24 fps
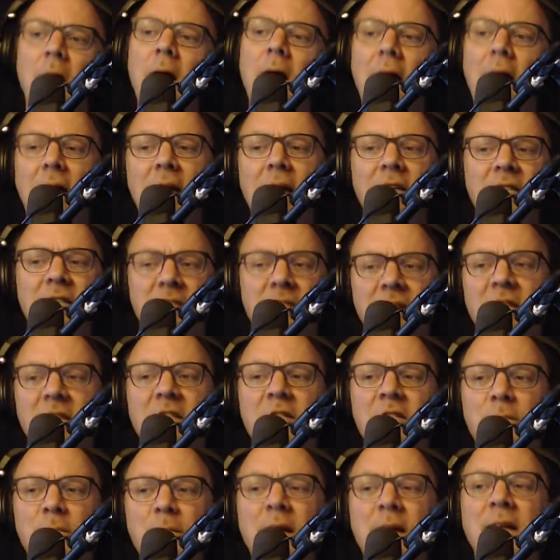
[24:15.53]
As
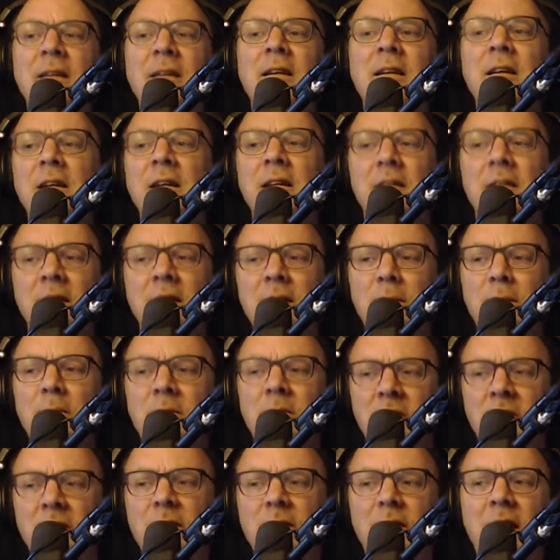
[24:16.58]
his men cut
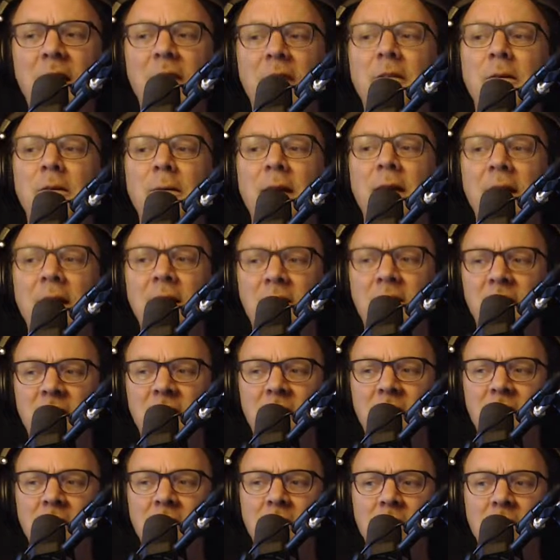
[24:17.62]
limbs of
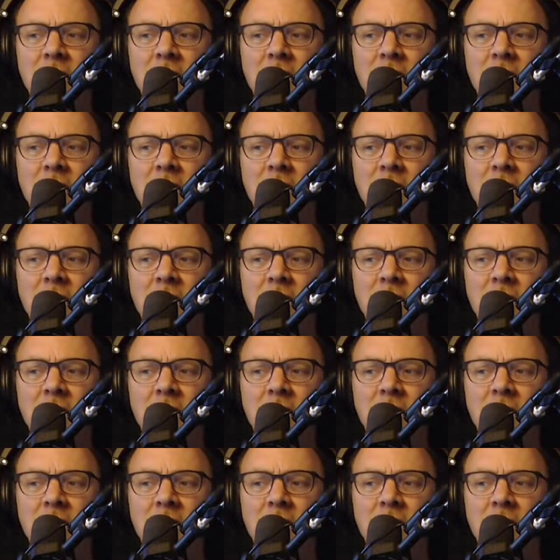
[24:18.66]
Arawaks